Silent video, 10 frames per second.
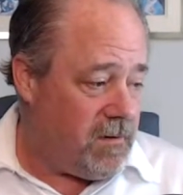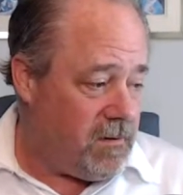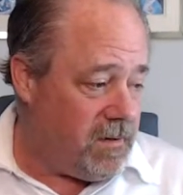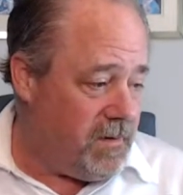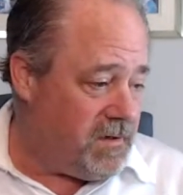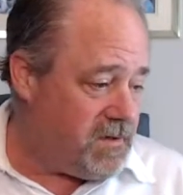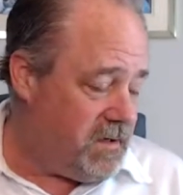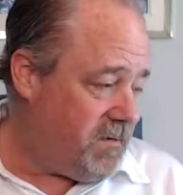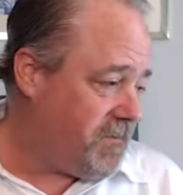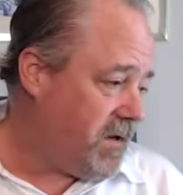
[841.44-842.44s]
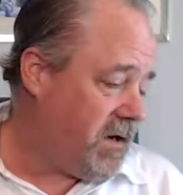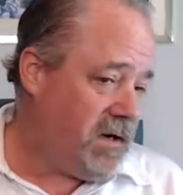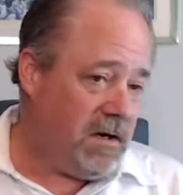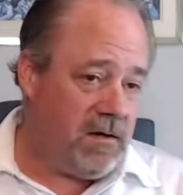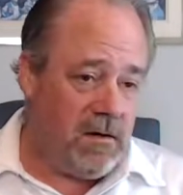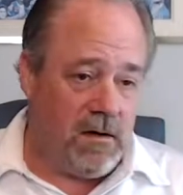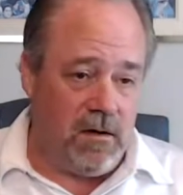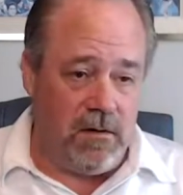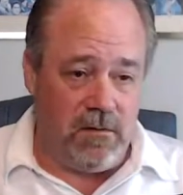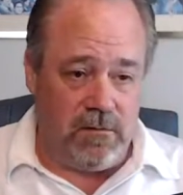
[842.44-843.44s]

let me see if I can... Uh,